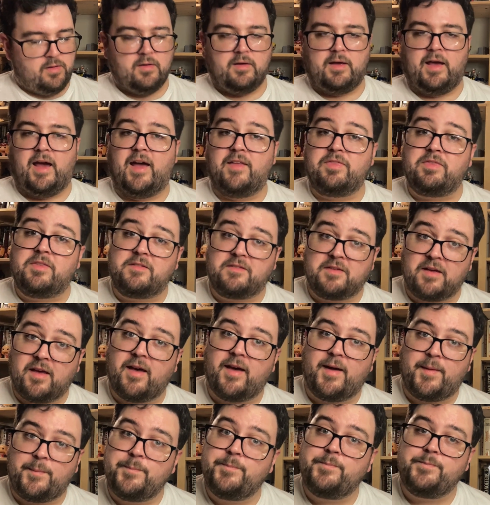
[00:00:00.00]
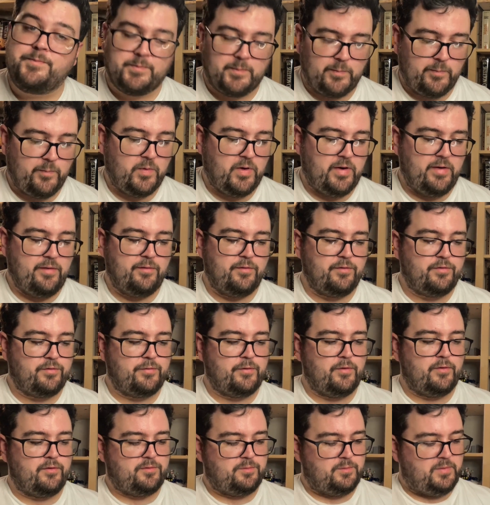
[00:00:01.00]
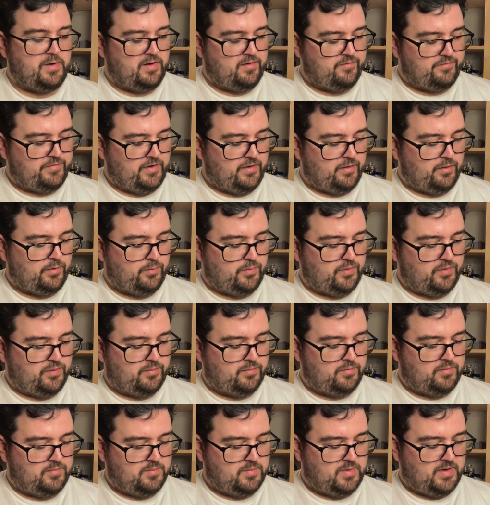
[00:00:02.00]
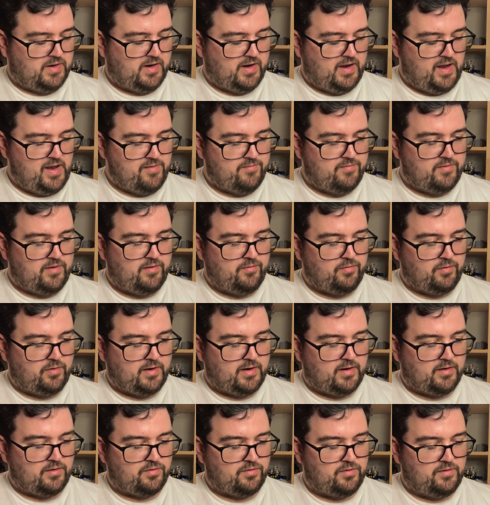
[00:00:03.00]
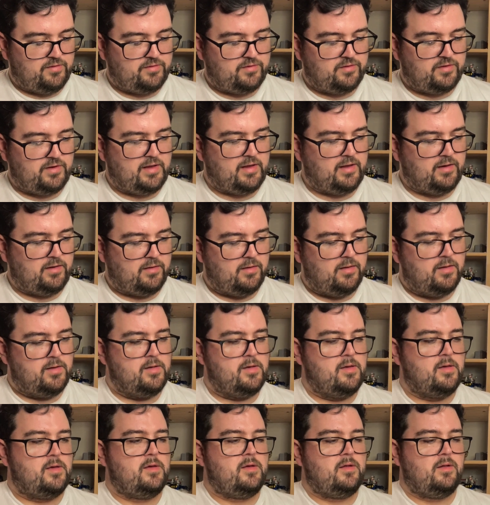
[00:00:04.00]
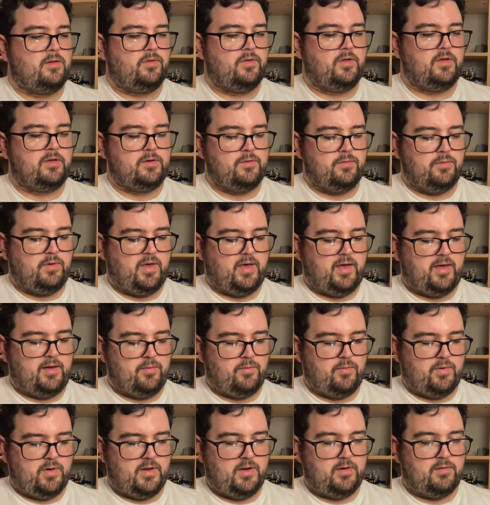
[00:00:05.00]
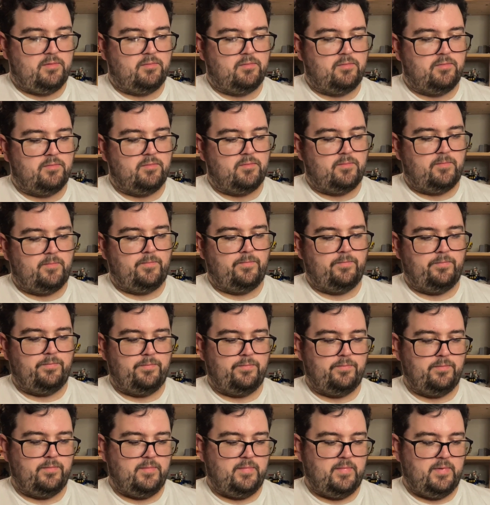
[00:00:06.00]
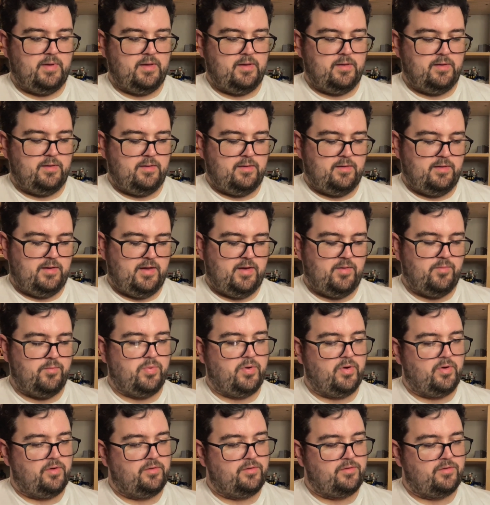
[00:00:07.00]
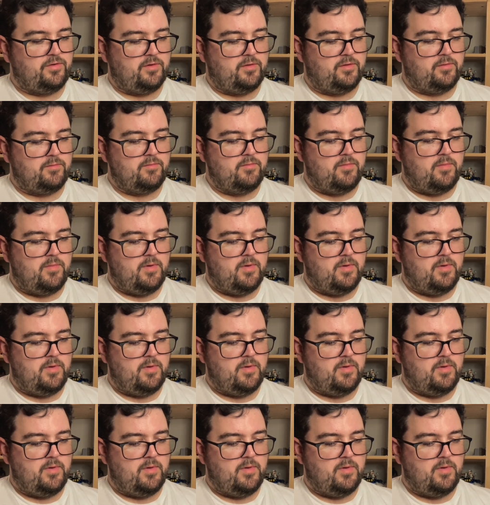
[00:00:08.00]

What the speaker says: at the time when it was first made available, but I have never actually seen the UK one in person.